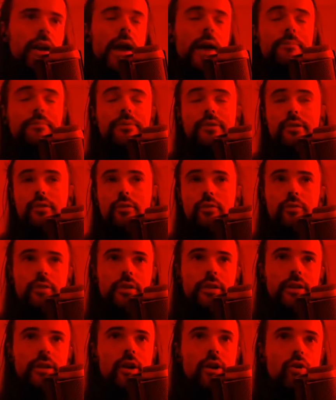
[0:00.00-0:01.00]

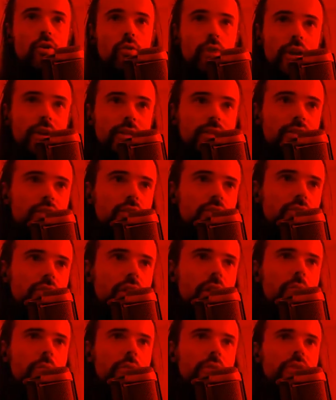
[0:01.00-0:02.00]
absolutely crazy to
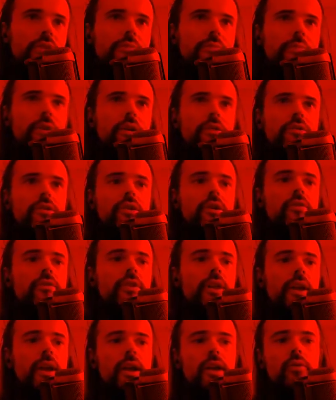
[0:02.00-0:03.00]
farm with this build, so
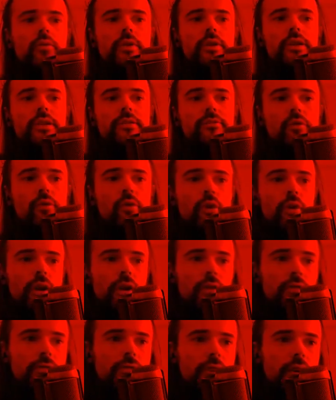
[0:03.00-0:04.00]
the AoE is 4
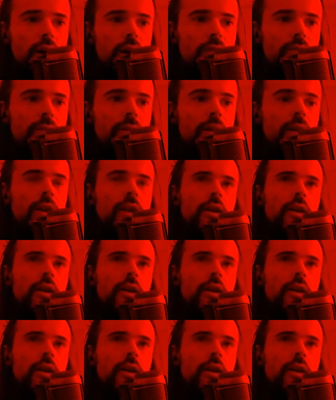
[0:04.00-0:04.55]
out of 5.